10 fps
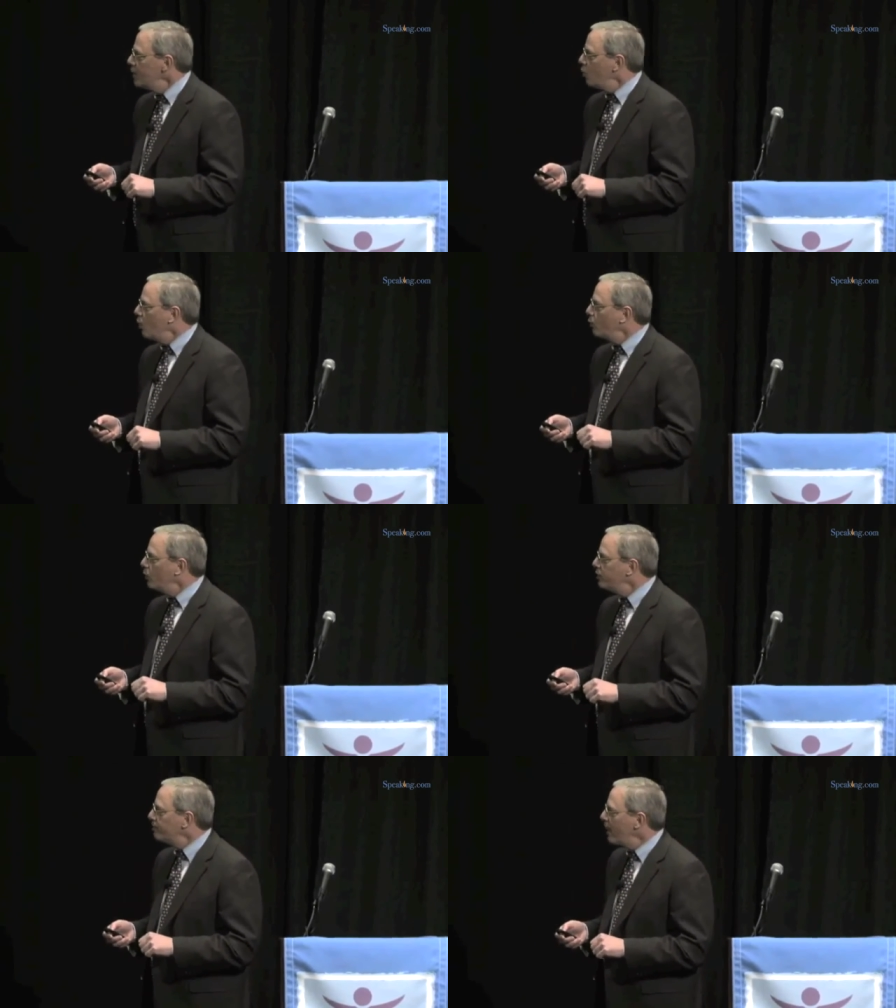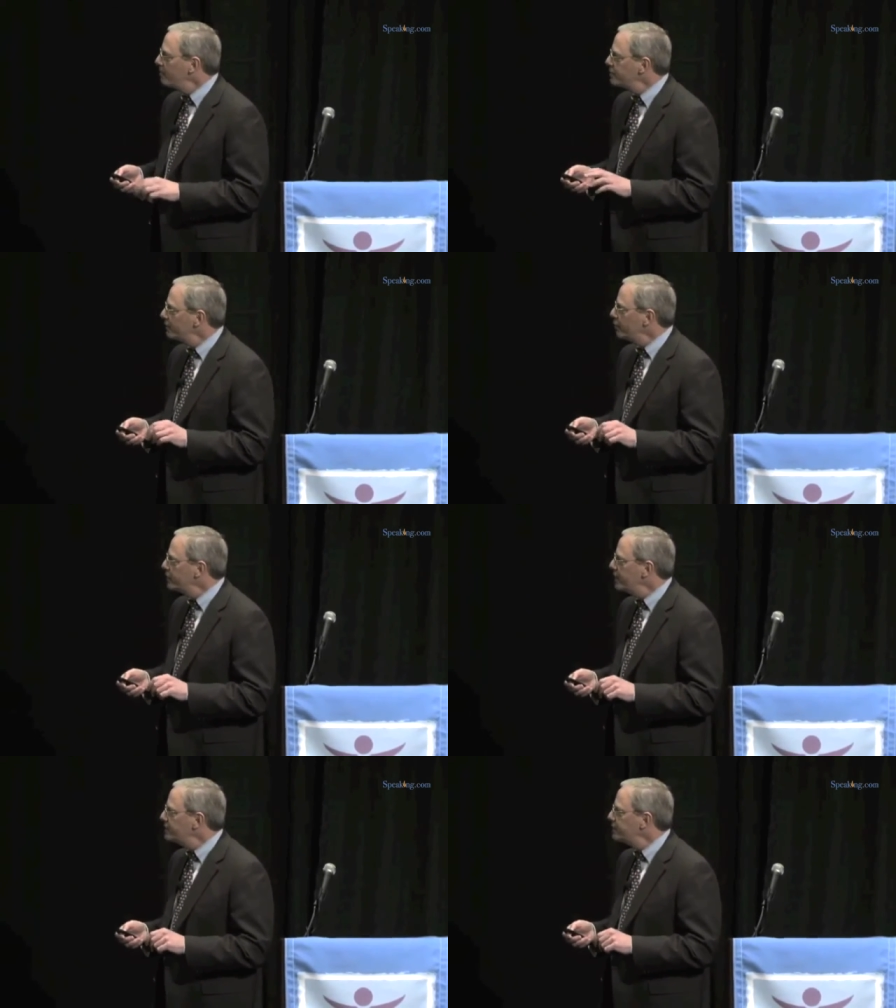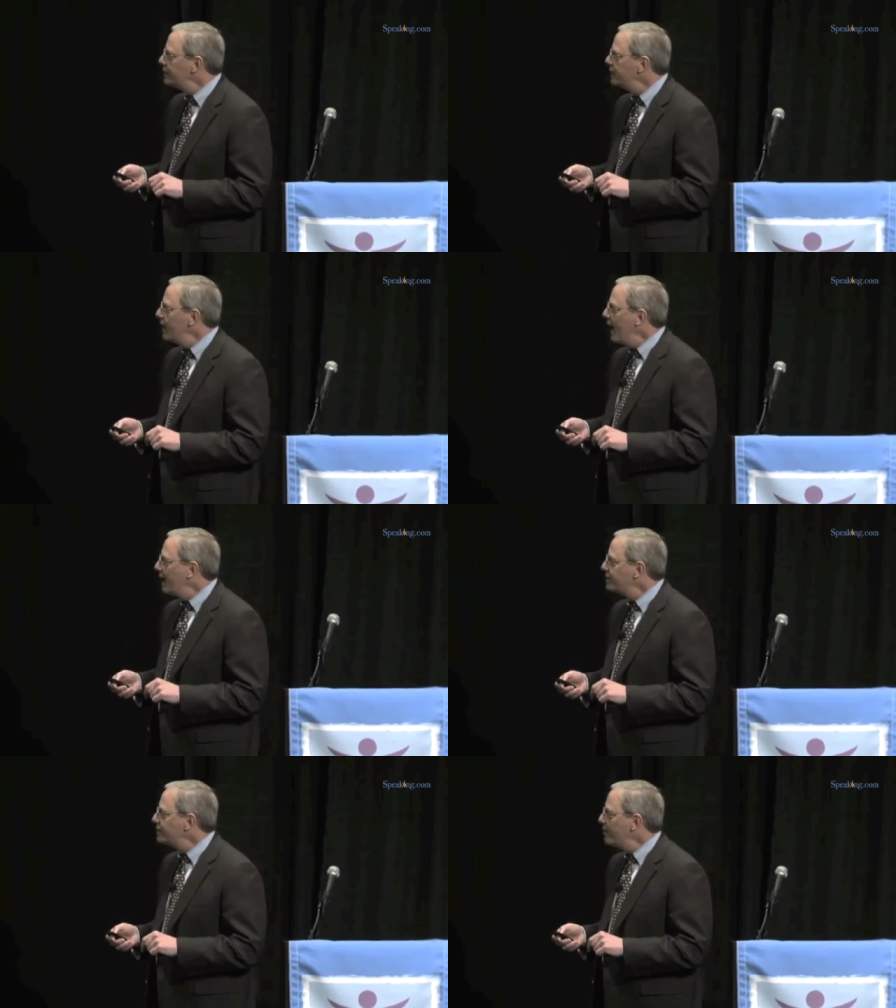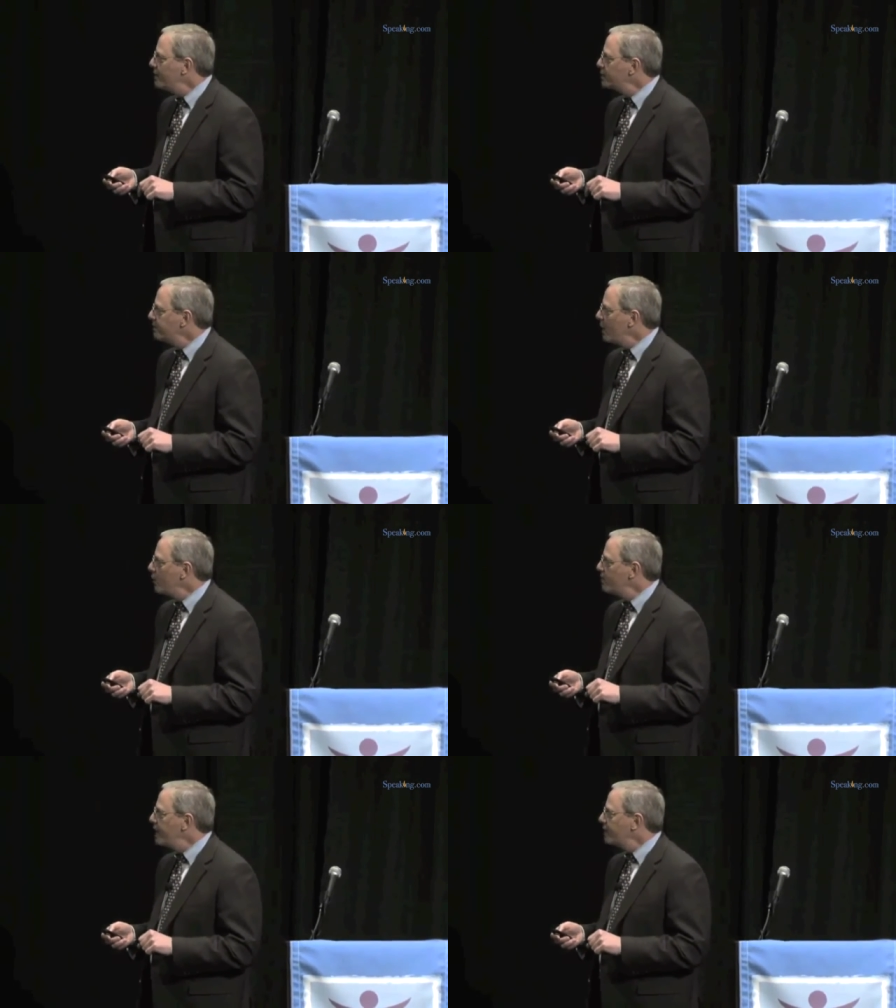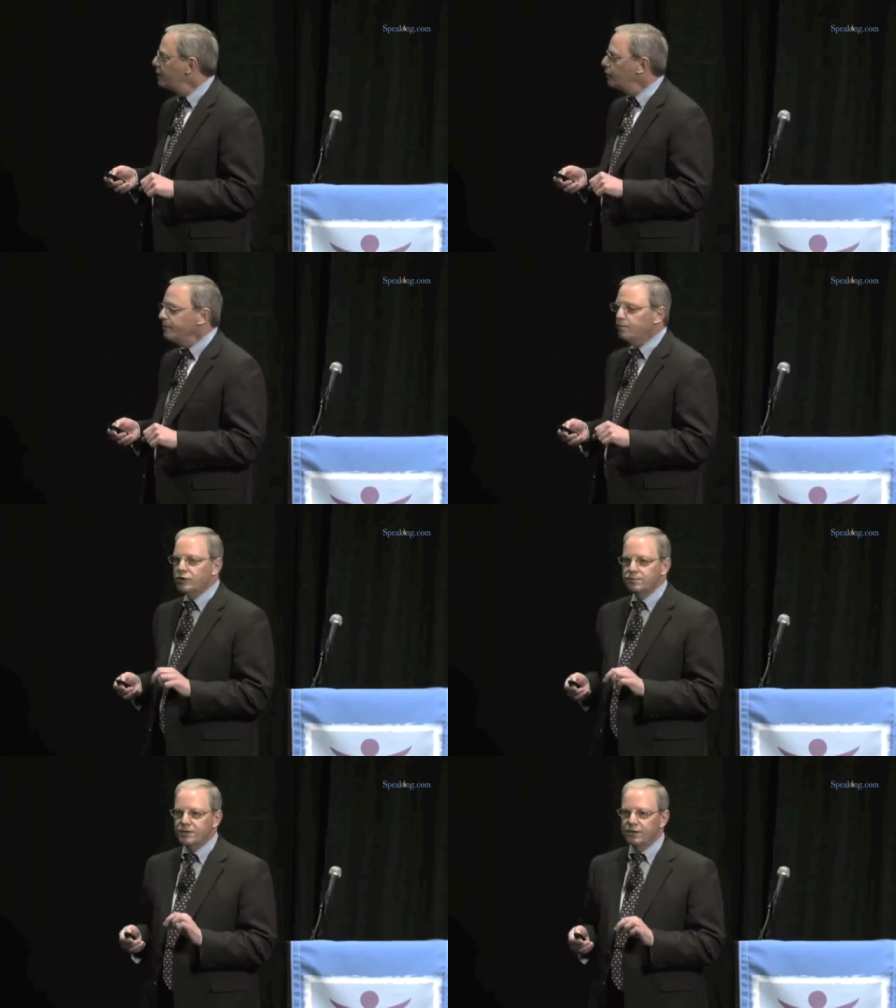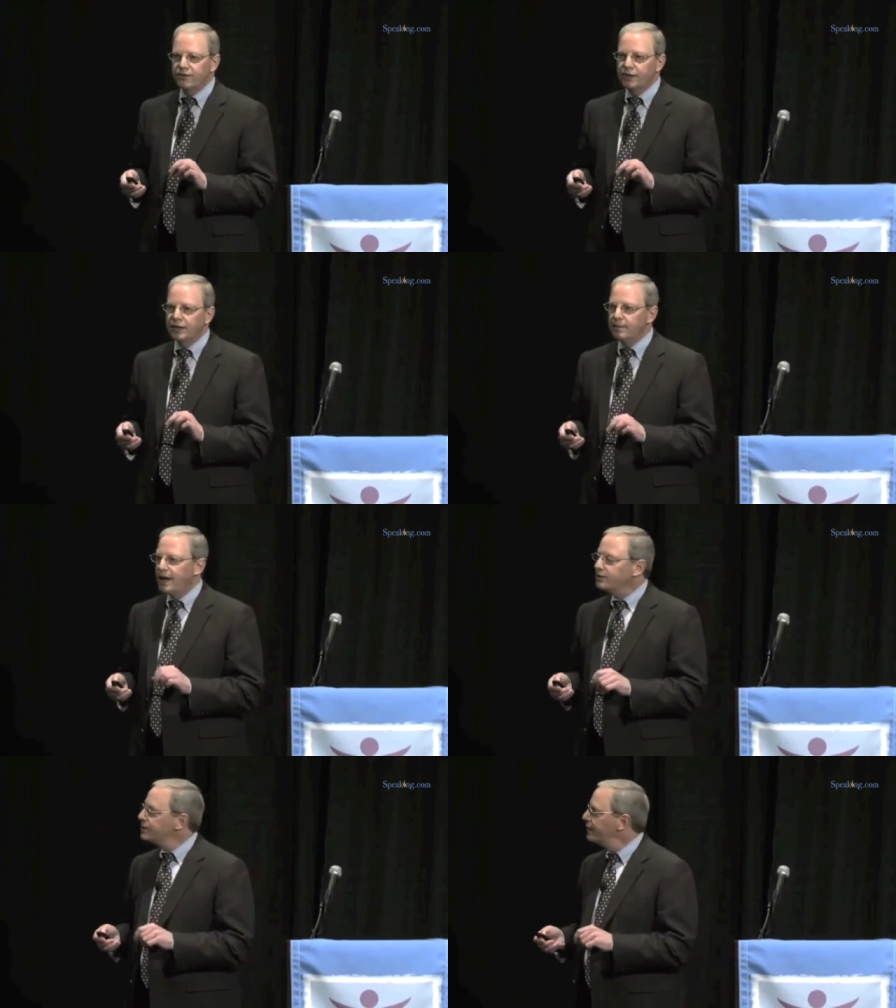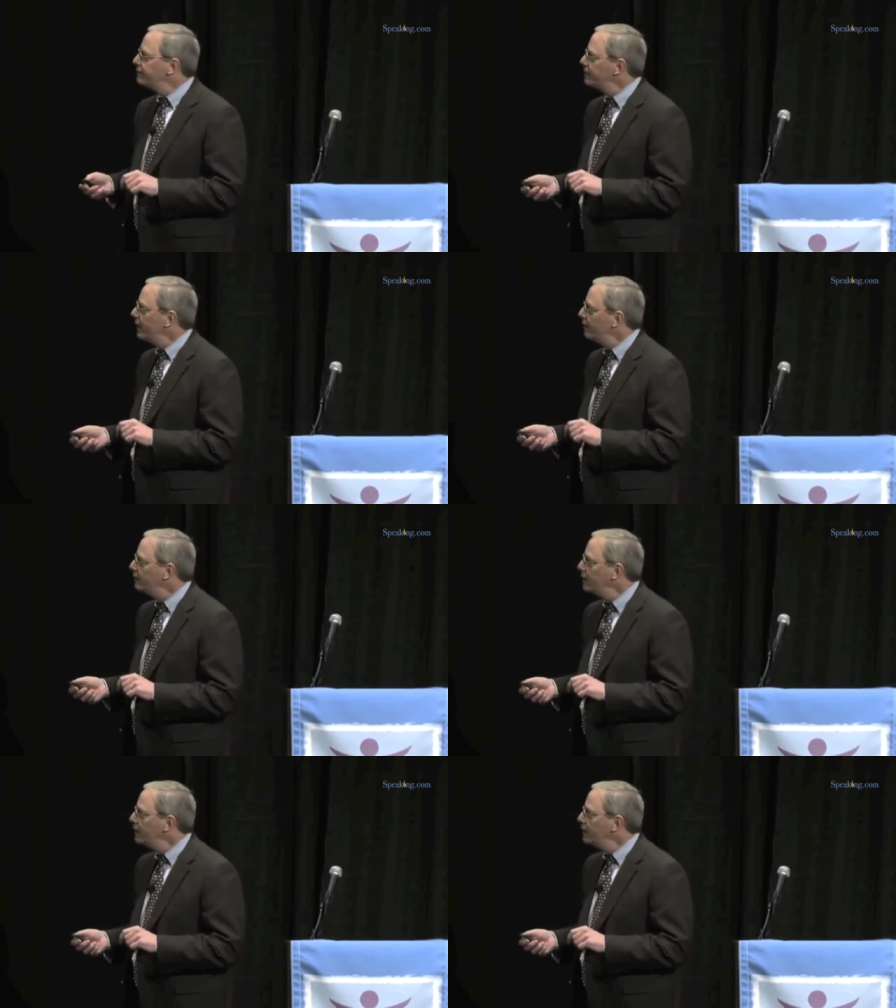What were the problems? I've already hinted at some of these, but I want to make it a little bit more specifically about safety now.